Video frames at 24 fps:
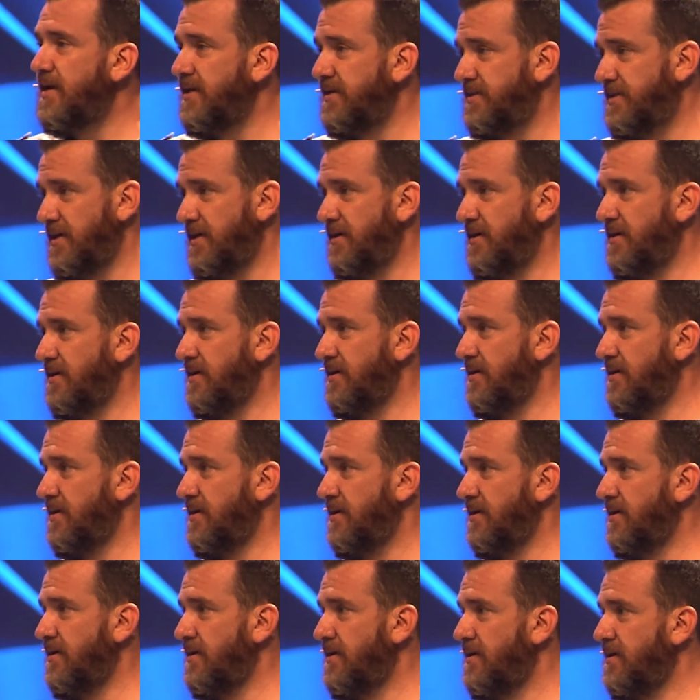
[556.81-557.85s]
easy.
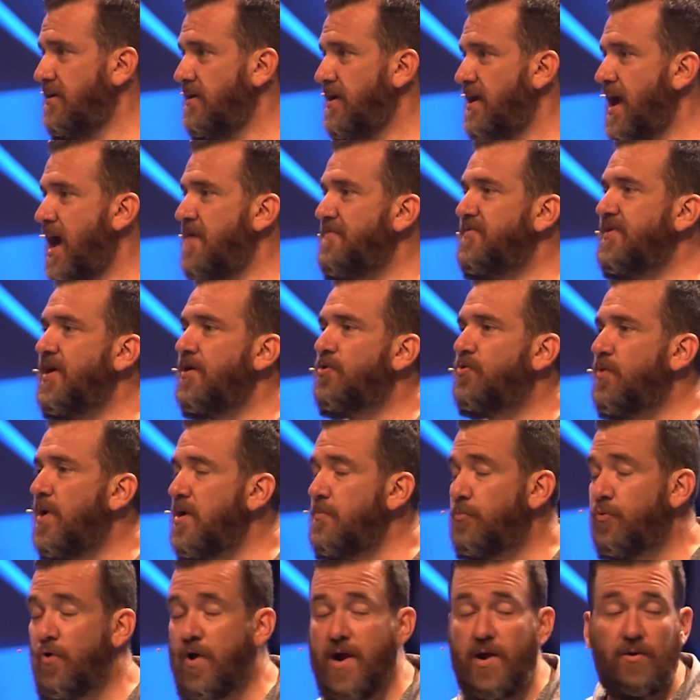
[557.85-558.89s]
Having a
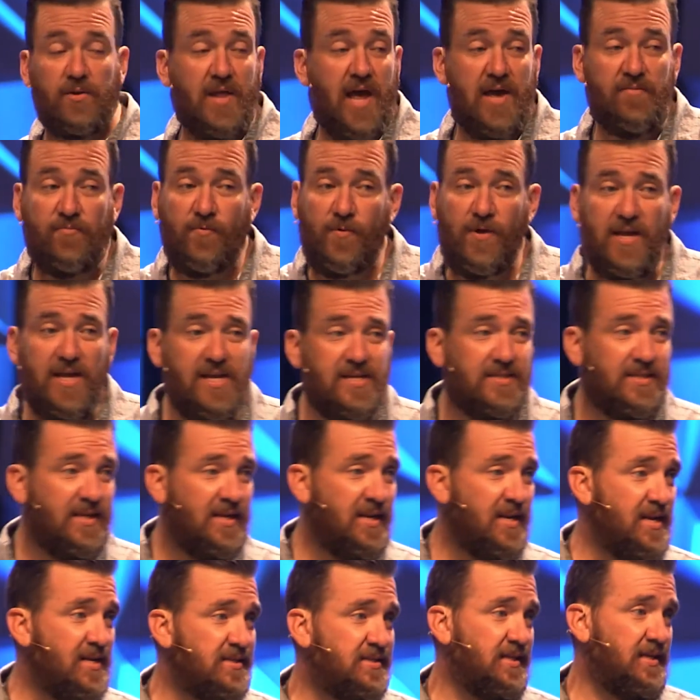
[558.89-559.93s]
great prayer life isn't
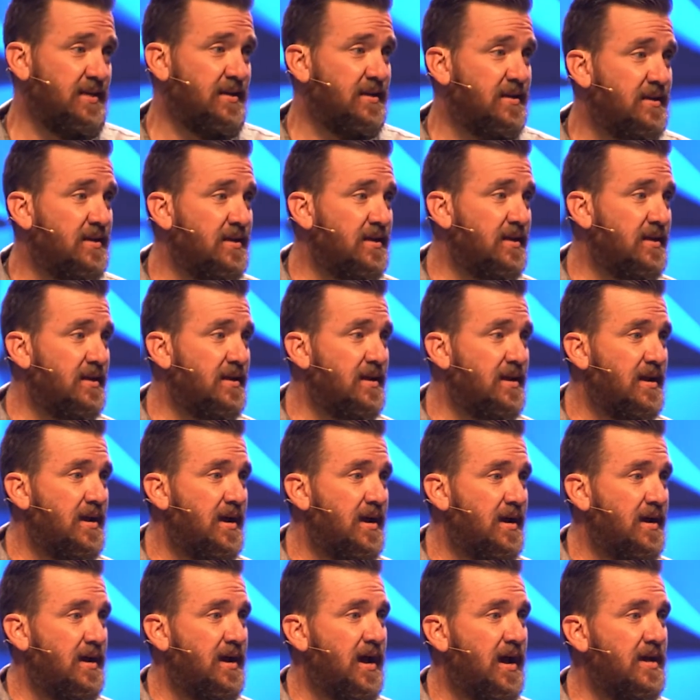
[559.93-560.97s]
easy.
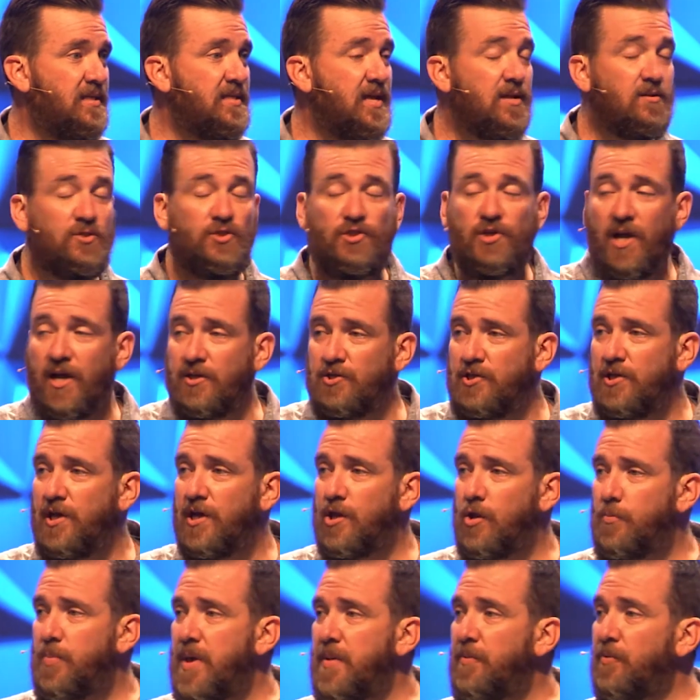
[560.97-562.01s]
And then judging
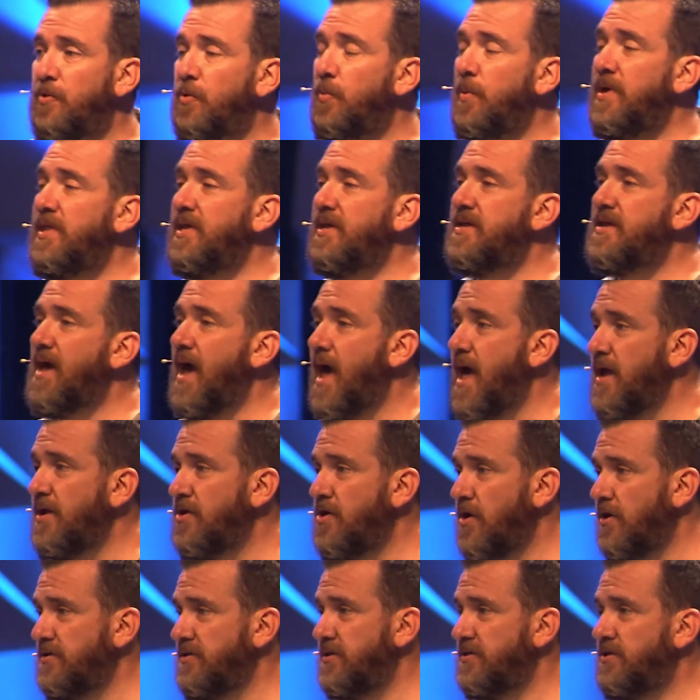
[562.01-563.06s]
other people the way that God
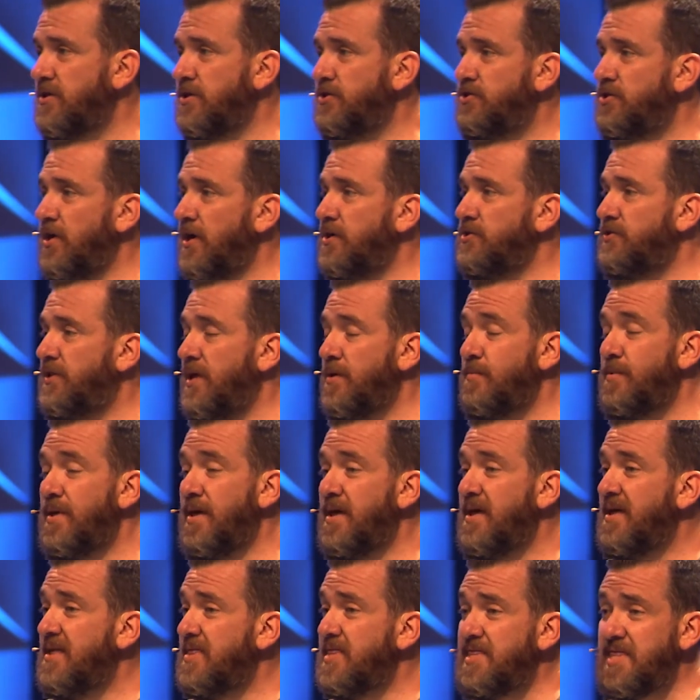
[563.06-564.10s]
calls us to judge them,
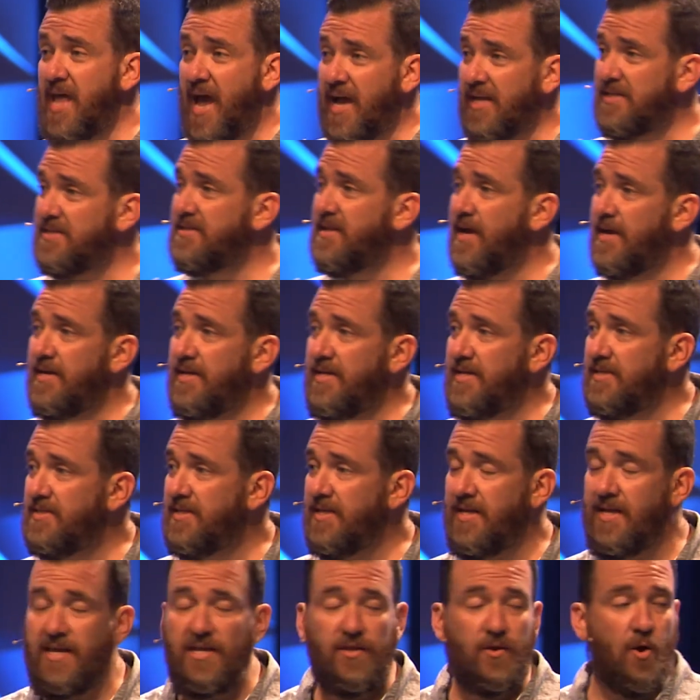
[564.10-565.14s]
that's not
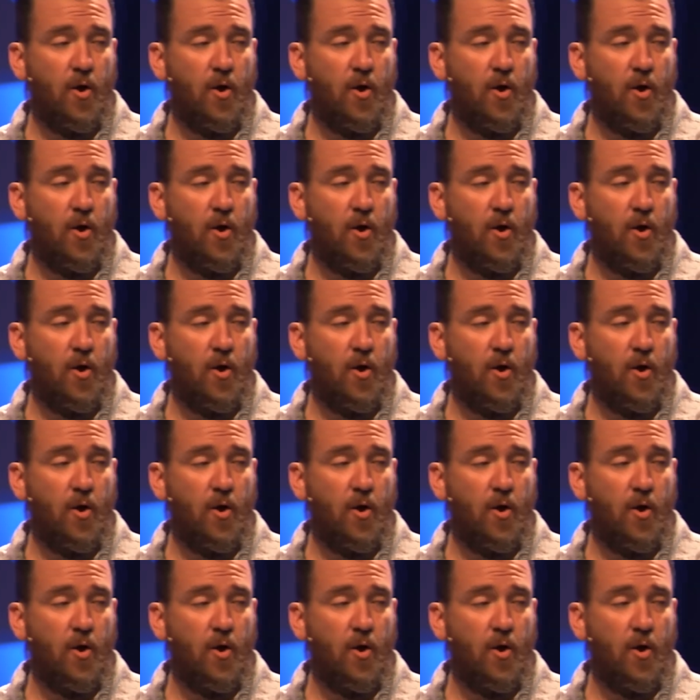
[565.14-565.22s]
easy either.